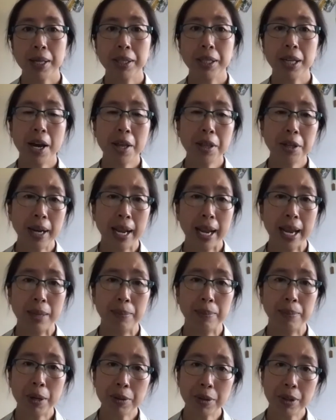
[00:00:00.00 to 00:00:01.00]
But on the
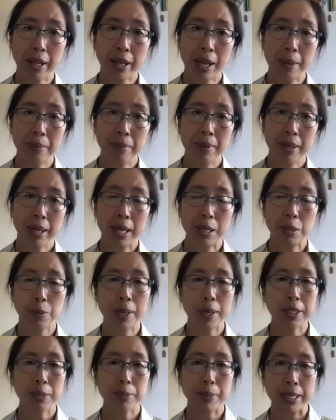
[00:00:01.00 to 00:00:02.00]
other hand, both of them,
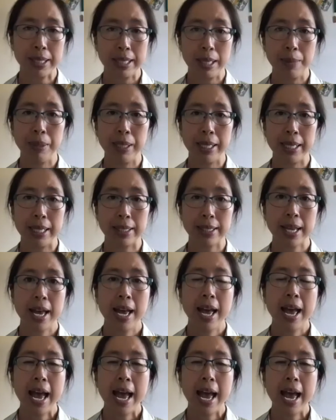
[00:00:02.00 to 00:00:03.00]
as well as my
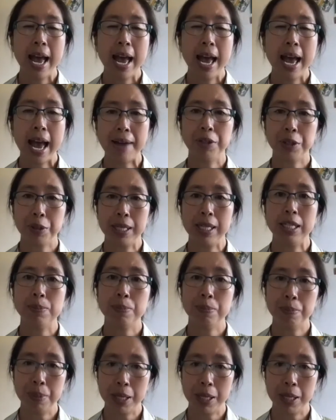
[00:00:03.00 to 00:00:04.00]
siblings, have
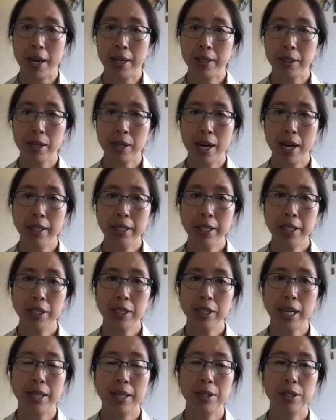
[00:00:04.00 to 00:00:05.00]
degrees beyond
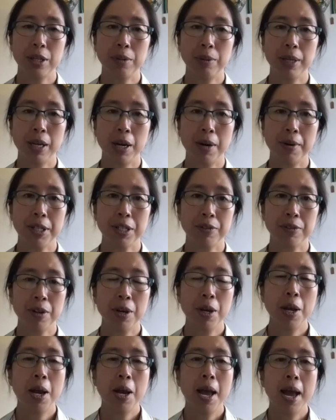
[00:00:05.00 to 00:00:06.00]
college. And so we
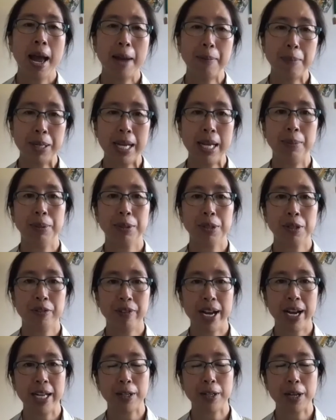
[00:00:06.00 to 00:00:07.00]
always have been
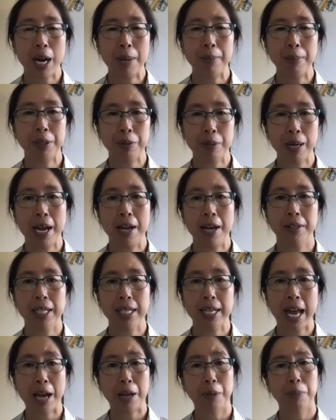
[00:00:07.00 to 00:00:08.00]
able to find common
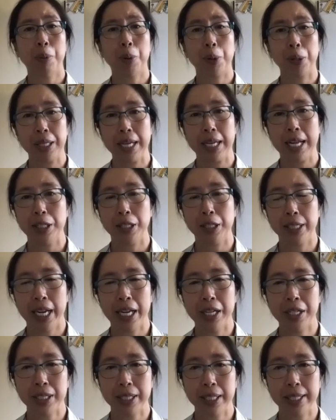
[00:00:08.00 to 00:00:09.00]
ground in how important
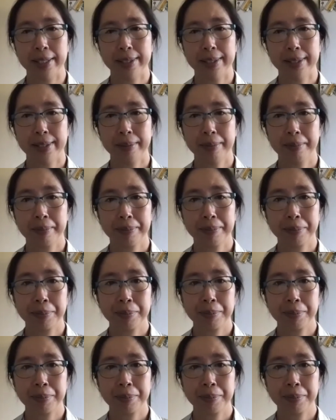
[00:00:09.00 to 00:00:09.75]
education is.